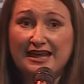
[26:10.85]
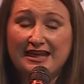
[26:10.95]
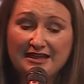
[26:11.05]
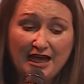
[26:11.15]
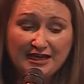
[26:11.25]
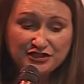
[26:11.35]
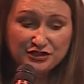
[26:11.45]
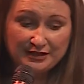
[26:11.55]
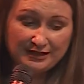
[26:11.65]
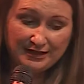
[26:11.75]
And
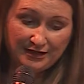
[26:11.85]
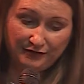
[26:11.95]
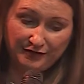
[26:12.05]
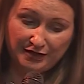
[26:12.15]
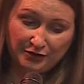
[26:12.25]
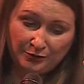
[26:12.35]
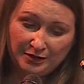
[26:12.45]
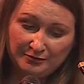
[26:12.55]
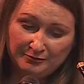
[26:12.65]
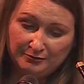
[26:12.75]
actually, if you can
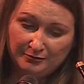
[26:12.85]
win